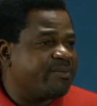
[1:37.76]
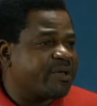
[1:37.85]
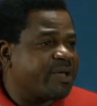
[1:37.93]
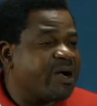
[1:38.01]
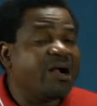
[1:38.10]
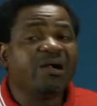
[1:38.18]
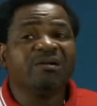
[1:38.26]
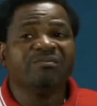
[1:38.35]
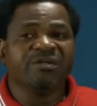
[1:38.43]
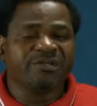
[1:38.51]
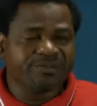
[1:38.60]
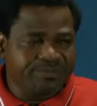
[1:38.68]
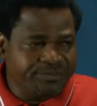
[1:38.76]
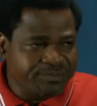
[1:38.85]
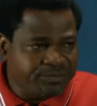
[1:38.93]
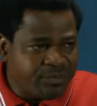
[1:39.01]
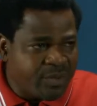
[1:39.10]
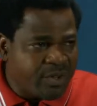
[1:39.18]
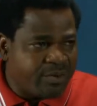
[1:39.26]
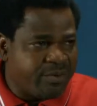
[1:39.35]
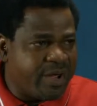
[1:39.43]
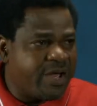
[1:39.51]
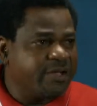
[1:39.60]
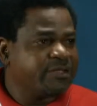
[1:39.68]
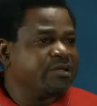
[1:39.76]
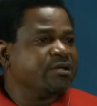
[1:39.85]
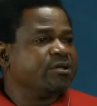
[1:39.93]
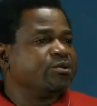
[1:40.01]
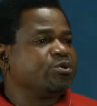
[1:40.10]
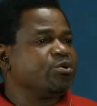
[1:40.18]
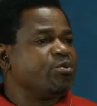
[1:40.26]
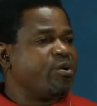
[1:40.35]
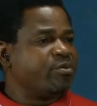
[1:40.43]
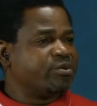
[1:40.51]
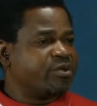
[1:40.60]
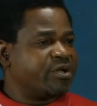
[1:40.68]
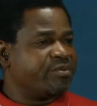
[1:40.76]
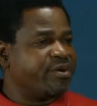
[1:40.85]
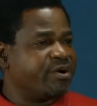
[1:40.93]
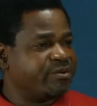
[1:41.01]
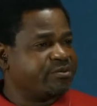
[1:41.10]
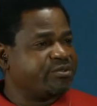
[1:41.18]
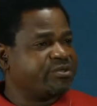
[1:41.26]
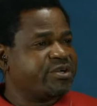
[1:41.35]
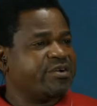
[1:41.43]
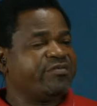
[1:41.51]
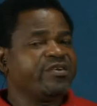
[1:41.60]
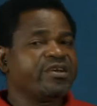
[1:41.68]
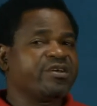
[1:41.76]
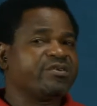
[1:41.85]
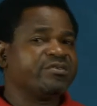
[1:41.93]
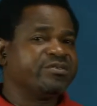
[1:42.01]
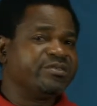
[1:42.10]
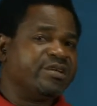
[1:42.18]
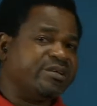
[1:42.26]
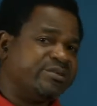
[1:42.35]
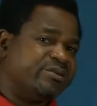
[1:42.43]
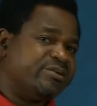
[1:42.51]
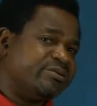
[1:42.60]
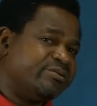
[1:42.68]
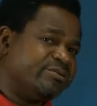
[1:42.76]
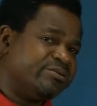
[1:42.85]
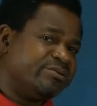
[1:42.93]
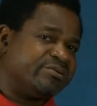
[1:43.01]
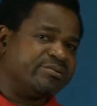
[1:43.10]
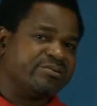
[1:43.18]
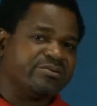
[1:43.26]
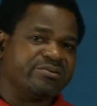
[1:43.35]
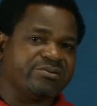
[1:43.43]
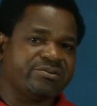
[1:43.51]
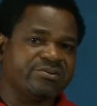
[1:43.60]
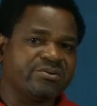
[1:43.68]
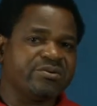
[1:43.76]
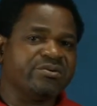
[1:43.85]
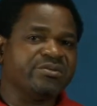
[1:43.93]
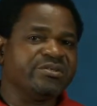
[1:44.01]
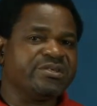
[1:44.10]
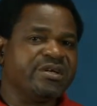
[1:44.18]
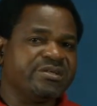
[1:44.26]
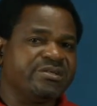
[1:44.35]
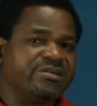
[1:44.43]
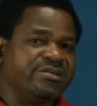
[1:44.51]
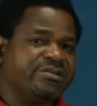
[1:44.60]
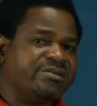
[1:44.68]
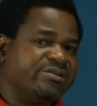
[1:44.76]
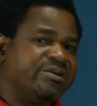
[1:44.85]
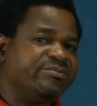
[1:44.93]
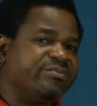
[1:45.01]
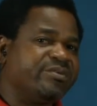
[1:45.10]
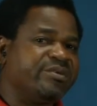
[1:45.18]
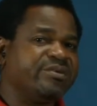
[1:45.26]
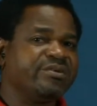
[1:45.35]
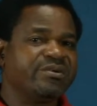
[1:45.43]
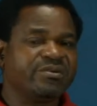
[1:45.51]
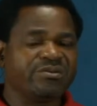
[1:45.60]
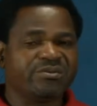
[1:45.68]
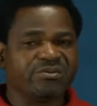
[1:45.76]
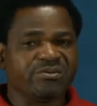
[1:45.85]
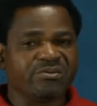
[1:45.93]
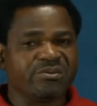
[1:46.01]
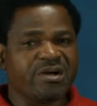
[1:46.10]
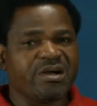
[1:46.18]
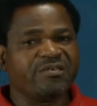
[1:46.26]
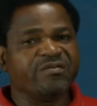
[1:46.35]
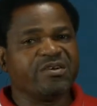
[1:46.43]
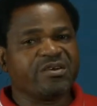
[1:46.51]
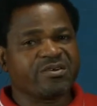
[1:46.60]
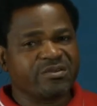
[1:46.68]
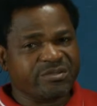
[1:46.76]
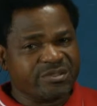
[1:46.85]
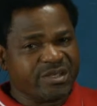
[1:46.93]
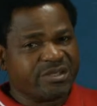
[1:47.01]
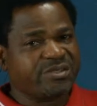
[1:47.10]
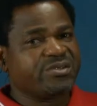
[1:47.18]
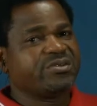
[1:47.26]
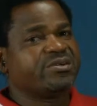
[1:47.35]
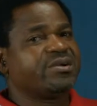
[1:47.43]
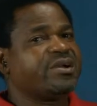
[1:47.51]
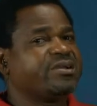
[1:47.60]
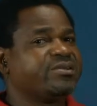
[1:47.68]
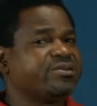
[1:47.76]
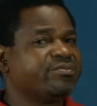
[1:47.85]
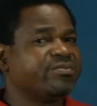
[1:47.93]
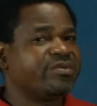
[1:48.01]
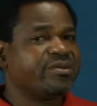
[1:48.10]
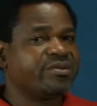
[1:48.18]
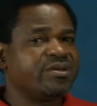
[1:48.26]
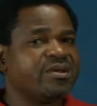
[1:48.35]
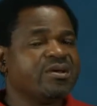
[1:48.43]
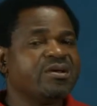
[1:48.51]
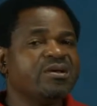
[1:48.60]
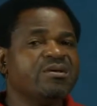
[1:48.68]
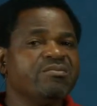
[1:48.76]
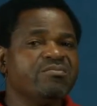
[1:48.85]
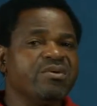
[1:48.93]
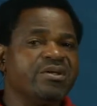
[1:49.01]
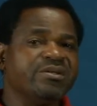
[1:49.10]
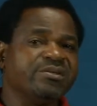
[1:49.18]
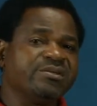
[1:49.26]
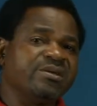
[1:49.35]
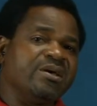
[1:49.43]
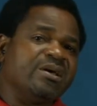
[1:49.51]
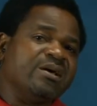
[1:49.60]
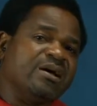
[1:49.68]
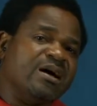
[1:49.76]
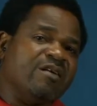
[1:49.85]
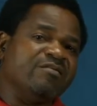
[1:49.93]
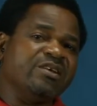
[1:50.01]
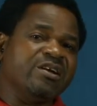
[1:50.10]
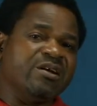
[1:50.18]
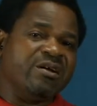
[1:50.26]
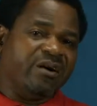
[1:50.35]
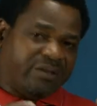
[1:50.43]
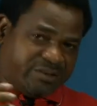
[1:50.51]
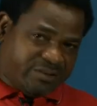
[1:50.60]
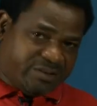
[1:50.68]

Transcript: calming, right? So when we talk about traffic congestion, to congest something or to have a congestion around something means having a lot,